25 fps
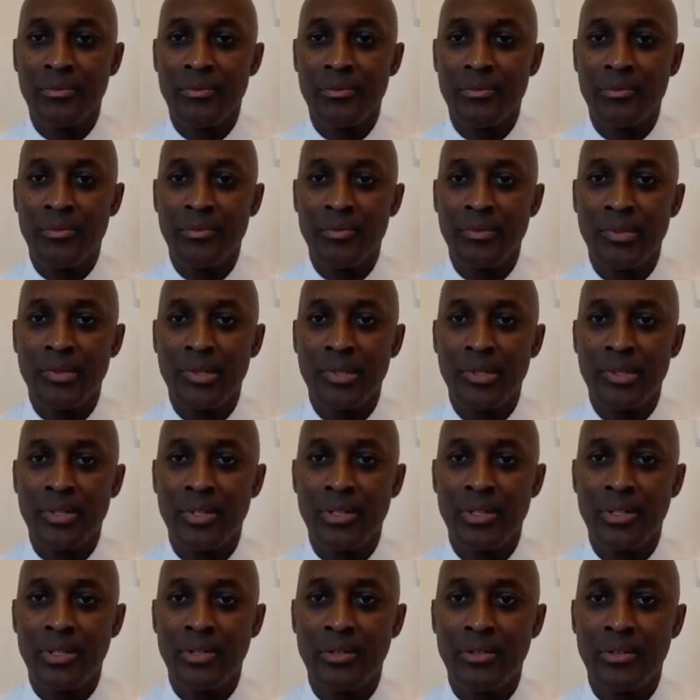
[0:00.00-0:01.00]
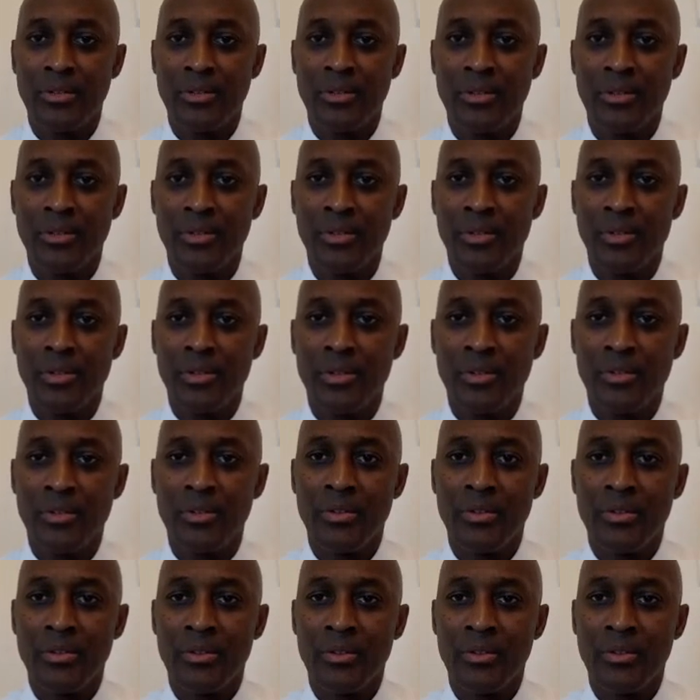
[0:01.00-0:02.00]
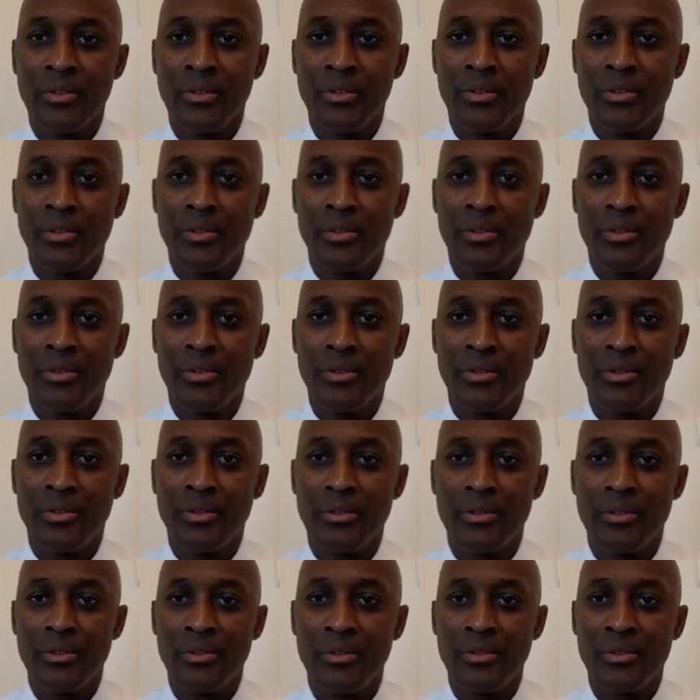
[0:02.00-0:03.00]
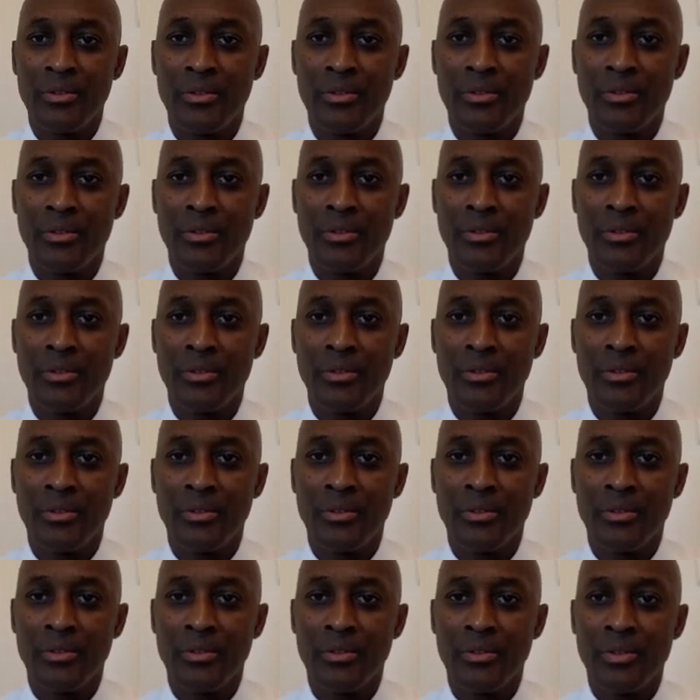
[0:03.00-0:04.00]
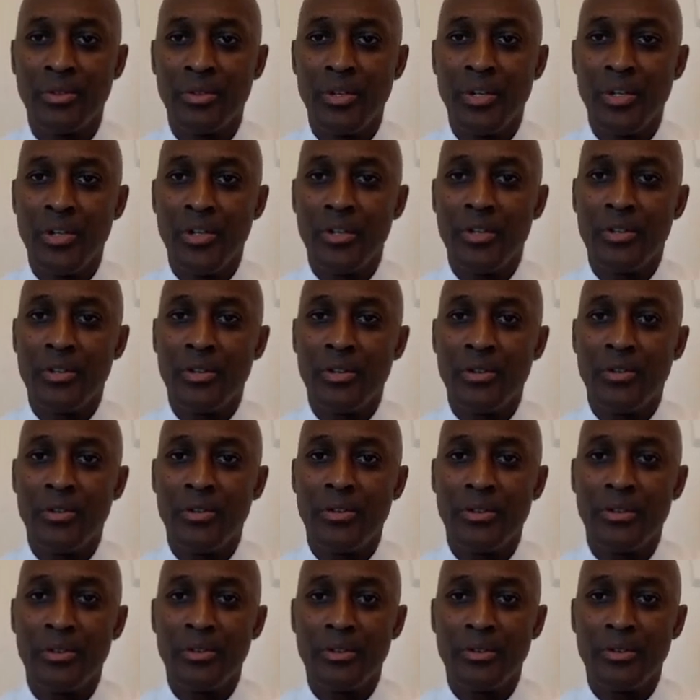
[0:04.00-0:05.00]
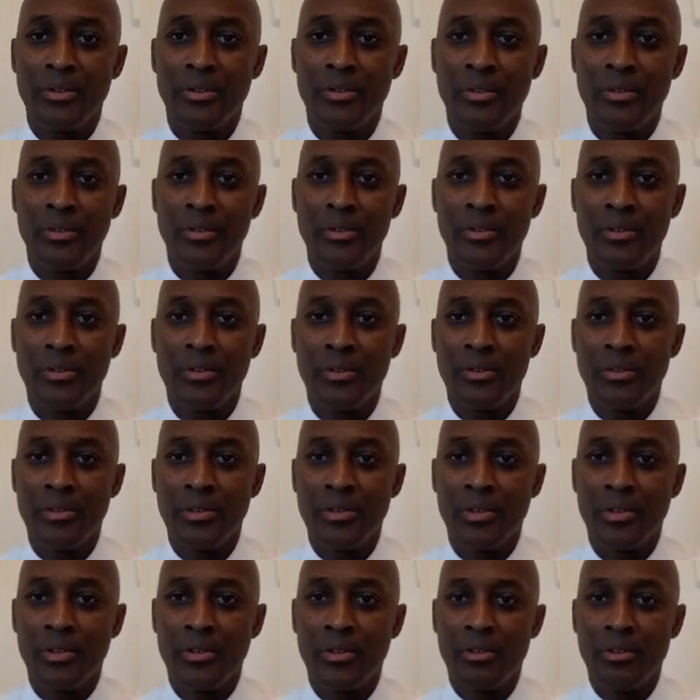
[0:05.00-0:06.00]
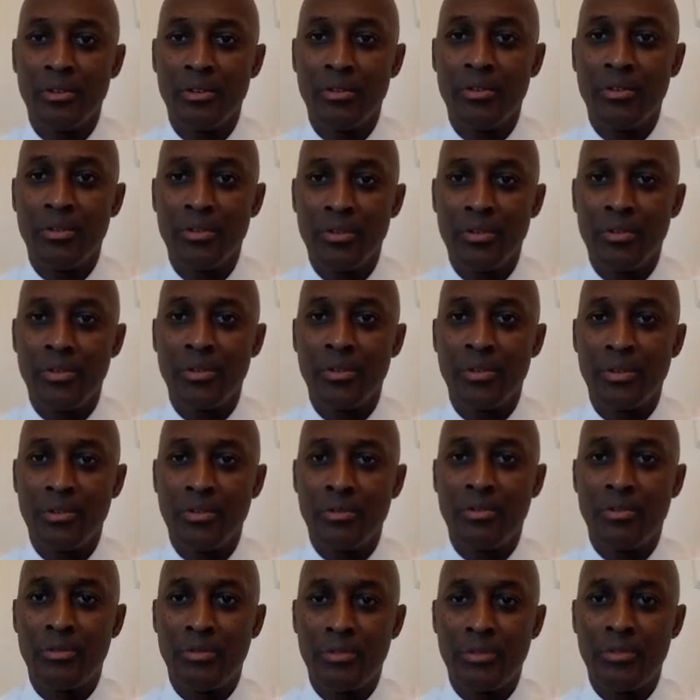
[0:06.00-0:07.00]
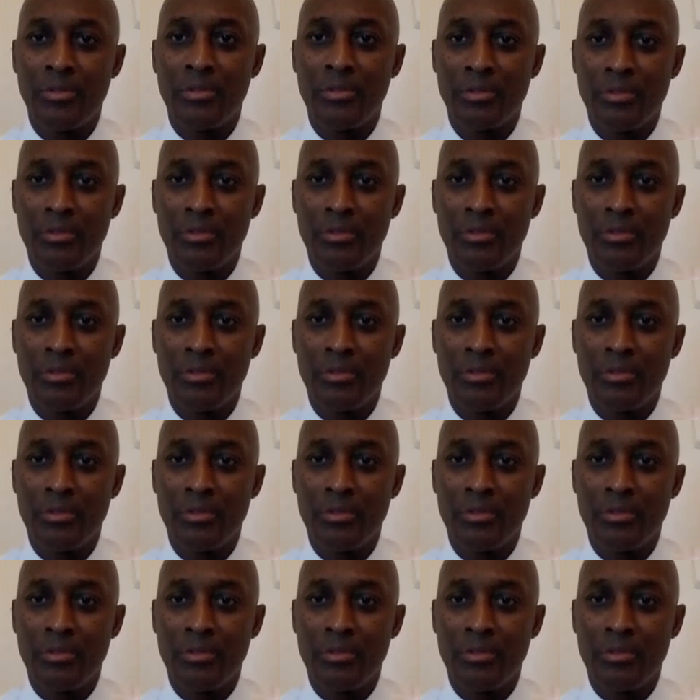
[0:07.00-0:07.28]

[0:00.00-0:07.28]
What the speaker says: (silent)